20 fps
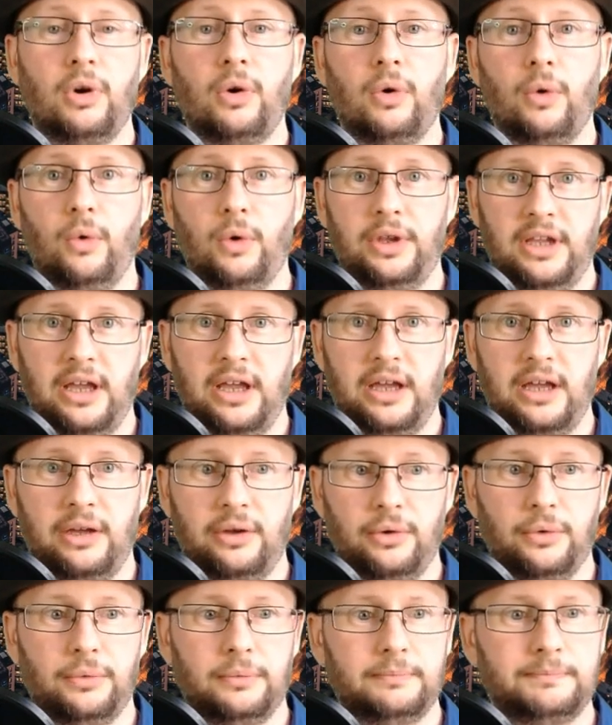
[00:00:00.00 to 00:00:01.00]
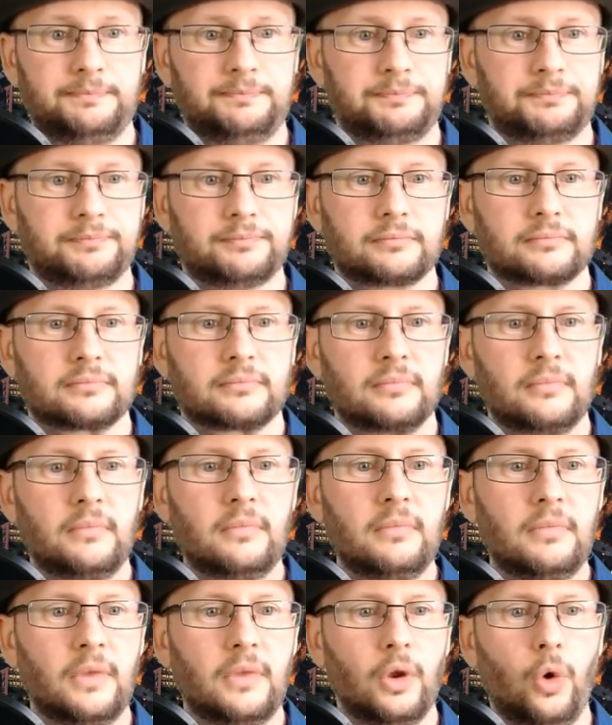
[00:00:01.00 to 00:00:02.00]
or Yahoo.
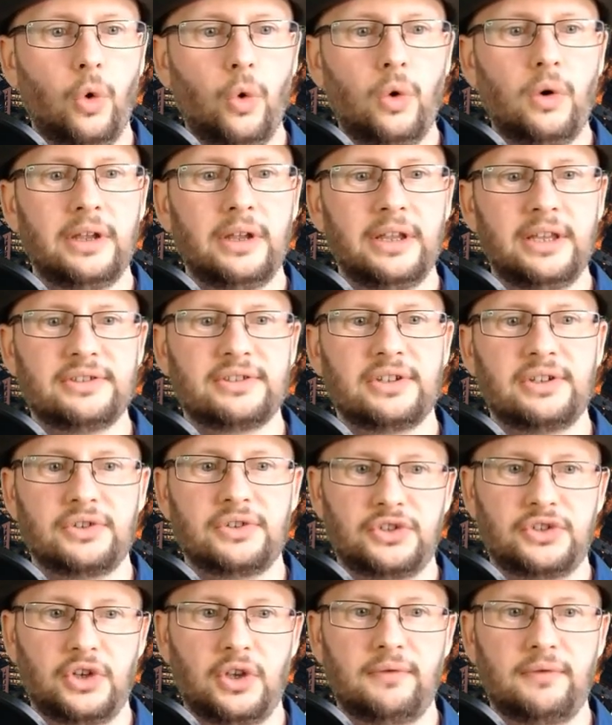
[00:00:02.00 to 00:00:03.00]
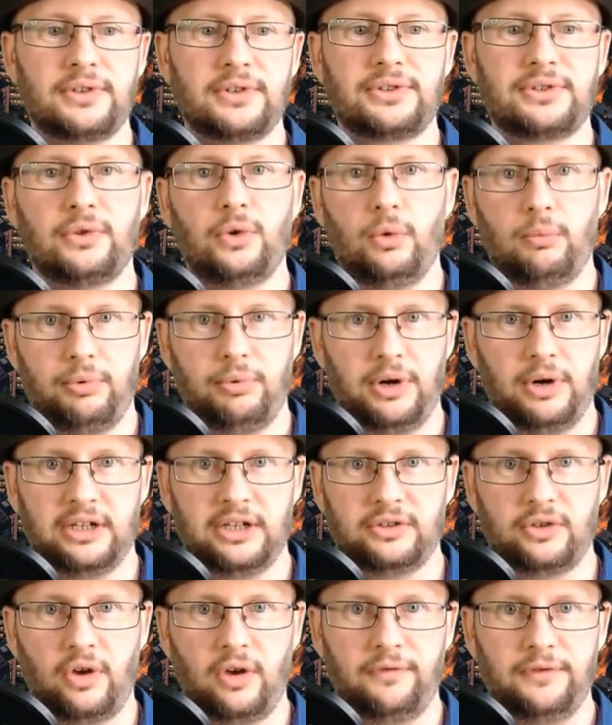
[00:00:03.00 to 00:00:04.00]
Or is it a service or
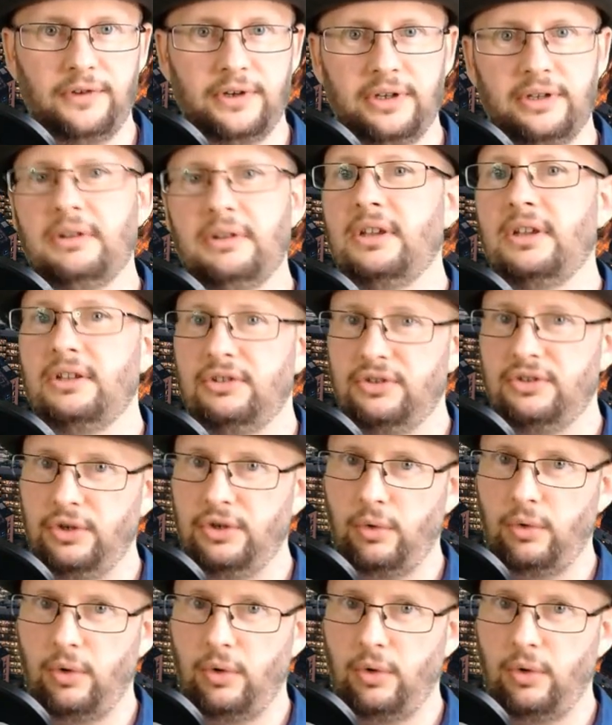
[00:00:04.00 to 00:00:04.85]
product offered? Do you